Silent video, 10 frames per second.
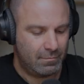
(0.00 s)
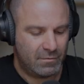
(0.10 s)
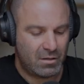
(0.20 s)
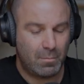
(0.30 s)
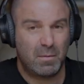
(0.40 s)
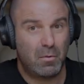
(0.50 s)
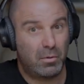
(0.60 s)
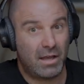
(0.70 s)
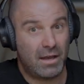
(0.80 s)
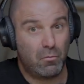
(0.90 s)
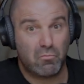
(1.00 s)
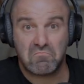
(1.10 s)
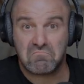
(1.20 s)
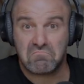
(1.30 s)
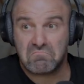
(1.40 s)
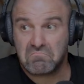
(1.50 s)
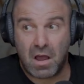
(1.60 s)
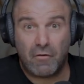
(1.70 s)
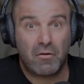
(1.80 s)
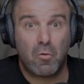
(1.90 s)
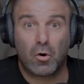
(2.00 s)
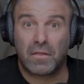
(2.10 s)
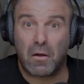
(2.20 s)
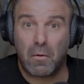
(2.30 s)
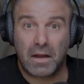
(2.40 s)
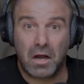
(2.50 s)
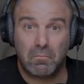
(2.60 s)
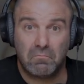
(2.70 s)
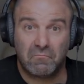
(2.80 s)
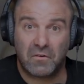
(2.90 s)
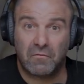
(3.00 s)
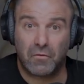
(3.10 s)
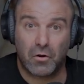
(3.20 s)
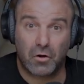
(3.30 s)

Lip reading: Some people play every morning. They wake up for their